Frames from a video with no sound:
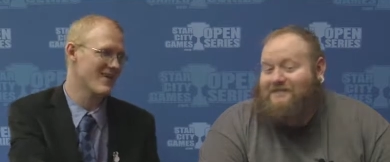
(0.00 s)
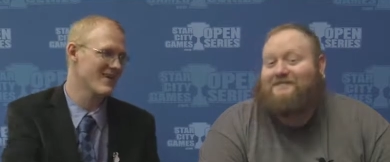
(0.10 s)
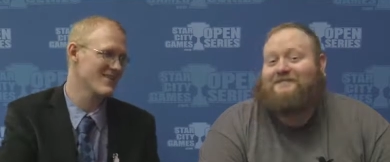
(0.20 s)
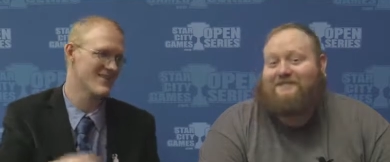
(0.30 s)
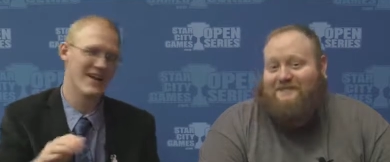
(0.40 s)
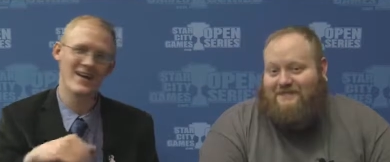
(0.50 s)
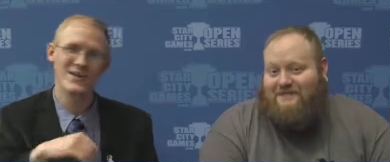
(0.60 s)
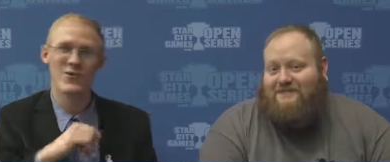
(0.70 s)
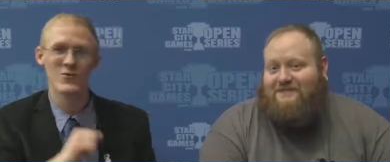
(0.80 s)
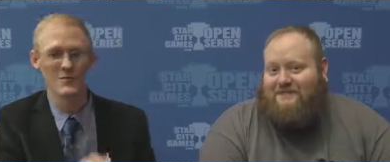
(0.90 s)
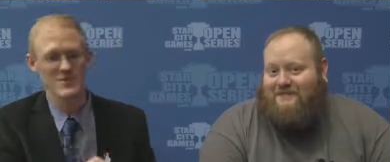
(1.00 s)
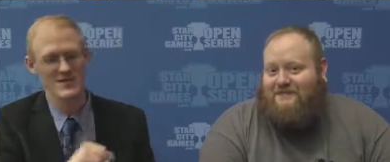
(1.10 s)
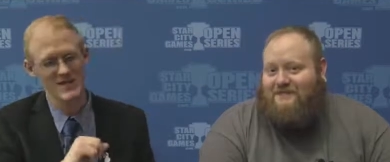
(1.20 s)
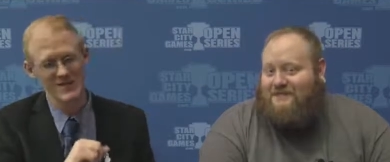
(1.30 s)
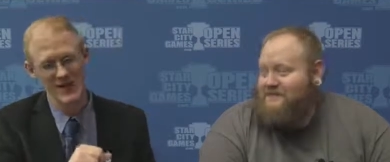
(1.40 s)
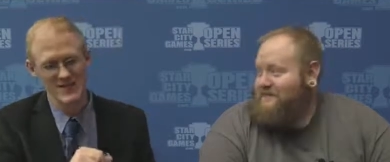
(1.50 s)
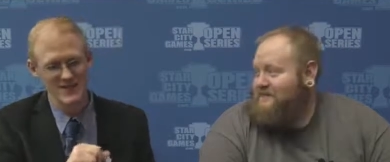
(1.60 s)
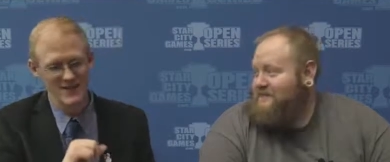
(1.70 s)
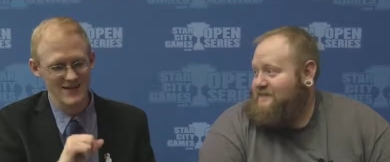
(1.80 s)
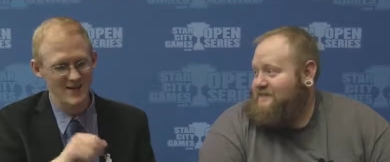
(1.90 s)
Speaker 1: in here today you don't normally see in
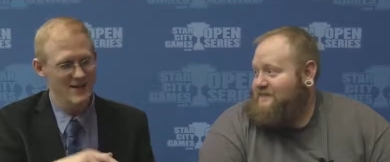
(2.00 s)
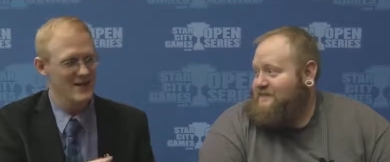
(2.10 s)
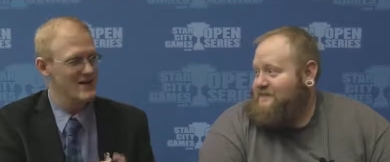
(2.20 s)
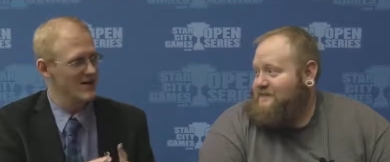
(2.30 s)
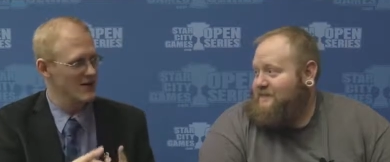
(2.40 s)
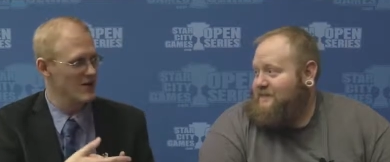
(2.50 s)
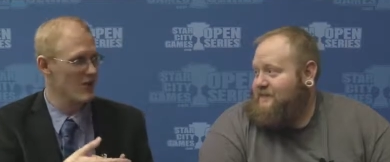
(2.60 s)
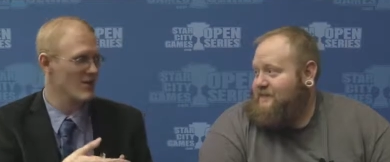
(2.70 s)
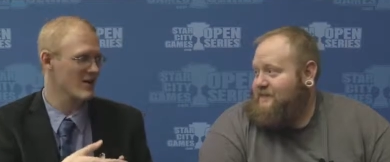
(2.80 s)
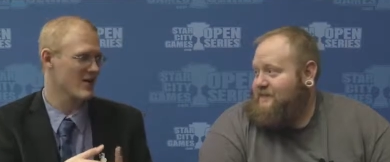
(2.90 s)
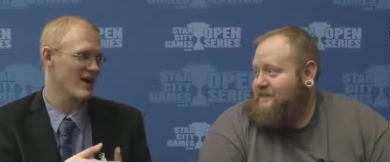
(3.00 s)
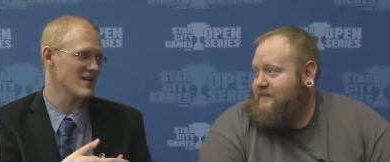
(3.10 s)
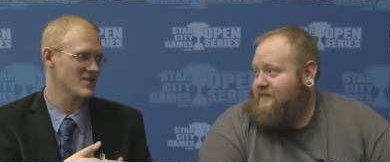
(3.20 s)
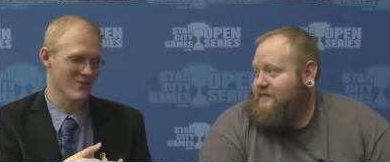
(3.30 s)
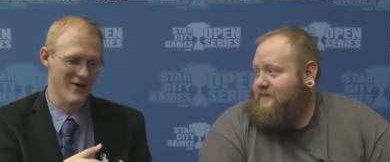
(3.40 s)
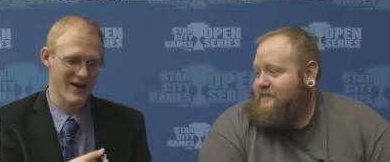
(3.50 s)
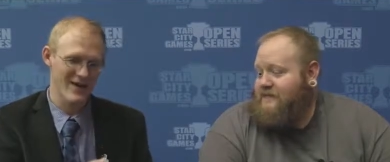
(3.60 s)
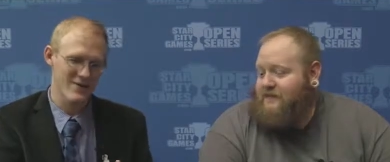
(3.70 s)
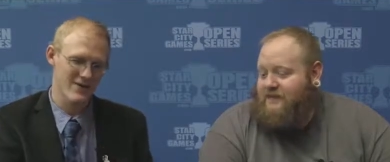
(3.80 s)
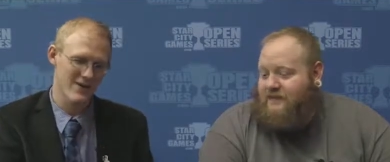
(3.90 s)
Legacy, Kiora the Crashing
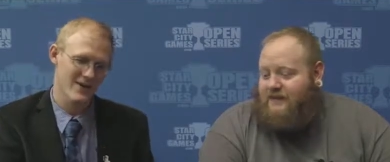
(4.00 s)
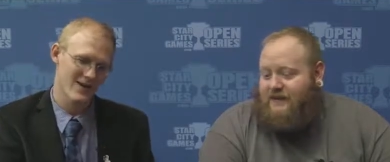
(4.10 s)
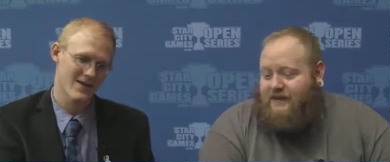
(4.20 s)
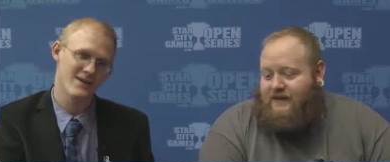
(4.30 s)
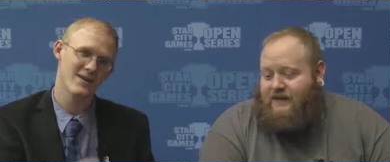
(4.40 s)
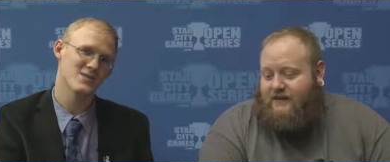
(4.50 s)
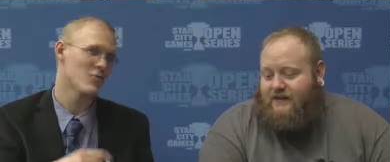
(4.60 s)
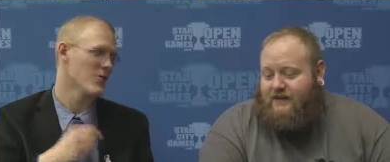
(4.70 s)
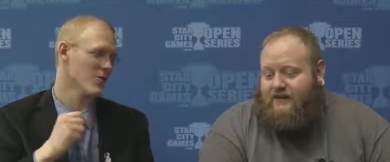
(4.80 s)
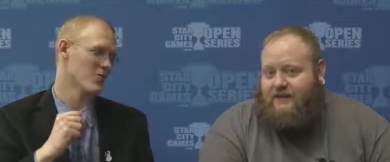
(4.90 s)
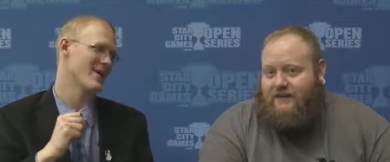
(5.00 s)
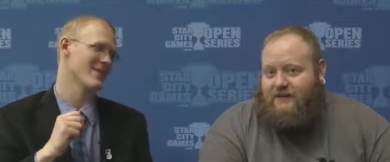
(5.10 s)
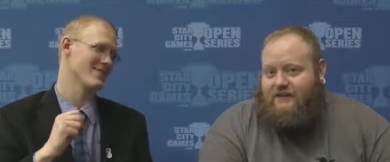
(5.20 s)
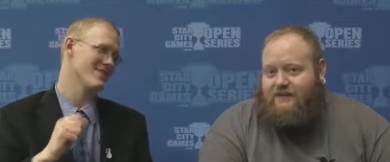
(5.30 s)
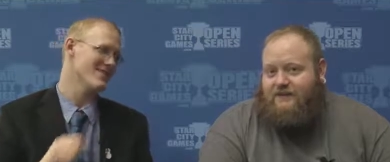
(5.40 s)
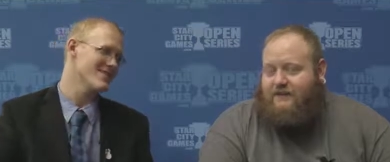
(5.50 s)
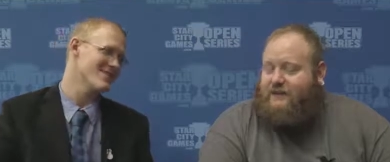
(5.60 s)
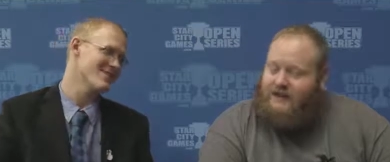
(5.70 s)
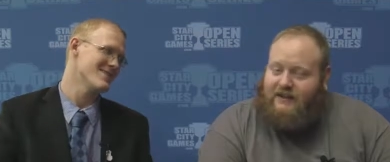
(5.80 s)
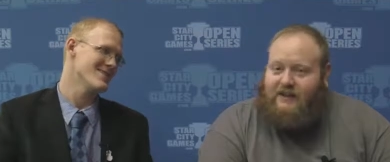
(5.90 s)
Wave, Nissa Worldwaker.
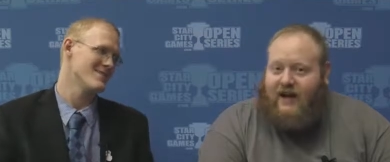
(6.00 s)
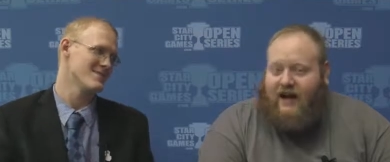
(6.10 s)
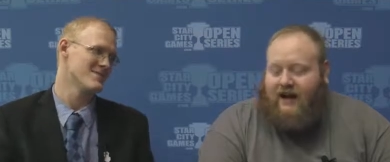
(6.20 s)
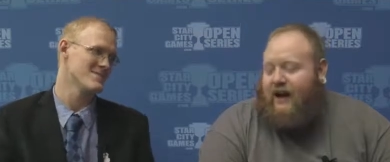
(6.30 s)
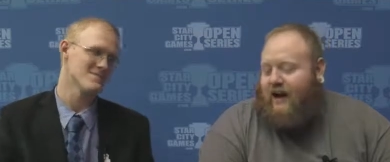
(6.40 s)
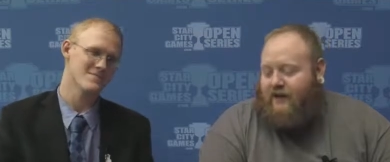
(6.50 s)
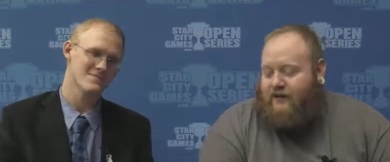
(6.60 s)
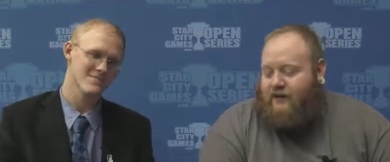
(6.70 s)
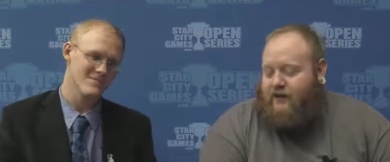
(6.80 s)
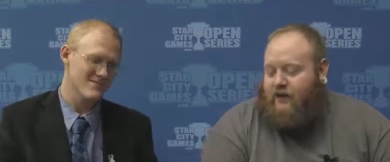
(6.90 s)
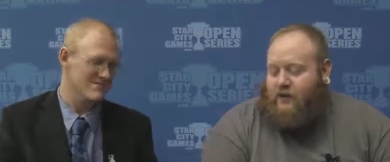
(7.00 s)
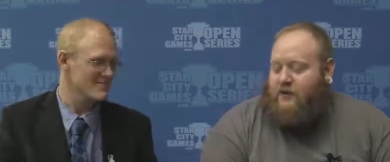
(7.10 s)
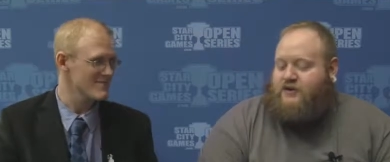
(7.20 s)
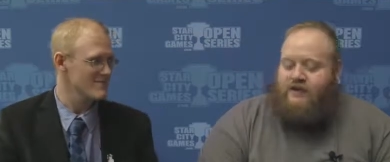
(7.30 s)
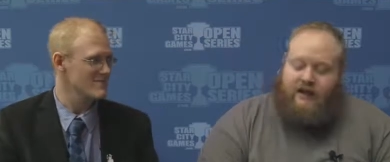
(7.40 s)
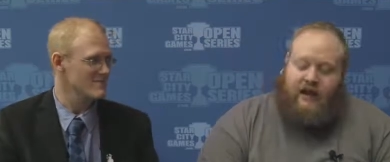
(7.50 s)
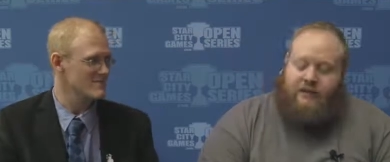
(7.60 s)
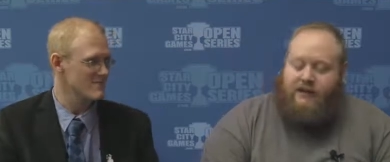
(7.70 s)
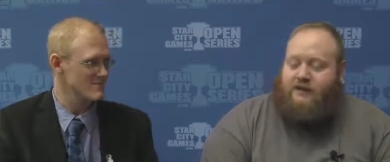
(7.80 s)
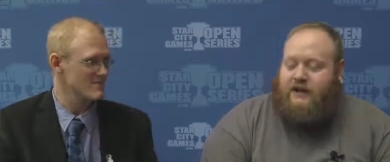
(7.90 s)
Speaker 2: Yeah, uh the person that
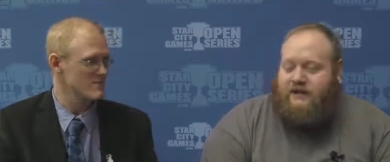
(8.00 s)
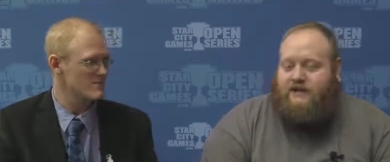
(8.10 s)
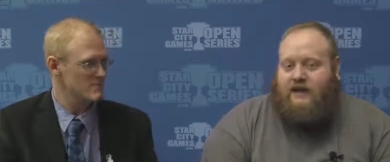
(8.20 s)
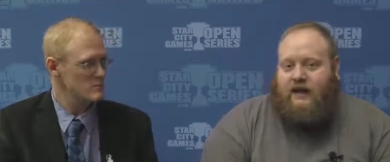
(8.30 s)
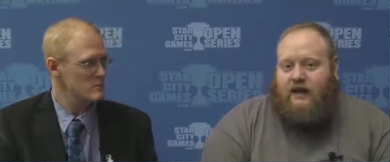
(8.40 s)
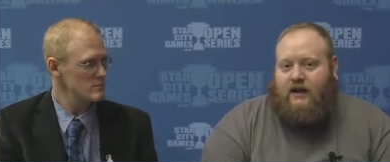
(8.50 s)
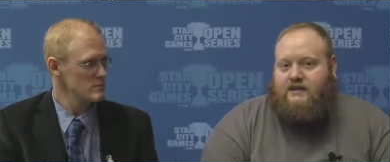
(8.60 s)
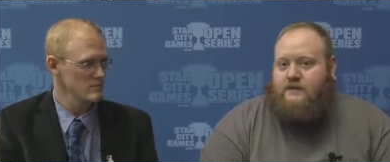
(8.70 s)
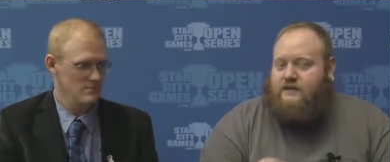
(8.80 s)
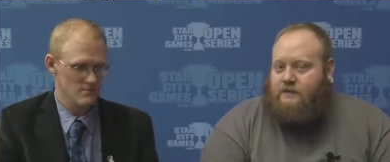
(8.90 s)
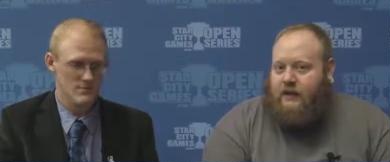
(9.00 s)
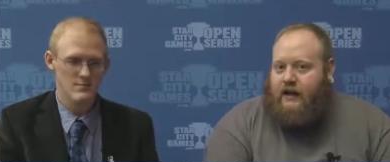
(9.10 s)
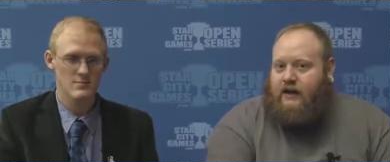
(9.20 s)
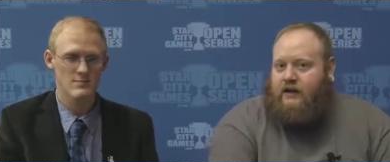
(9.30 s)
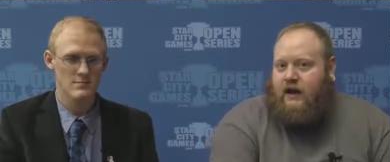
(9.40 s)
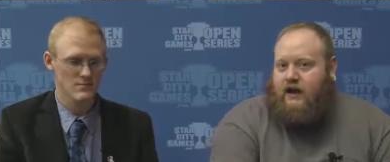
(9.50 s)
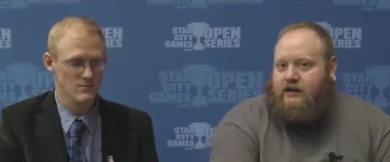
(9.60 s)
had me play this deck, uh, his name is Mike uh,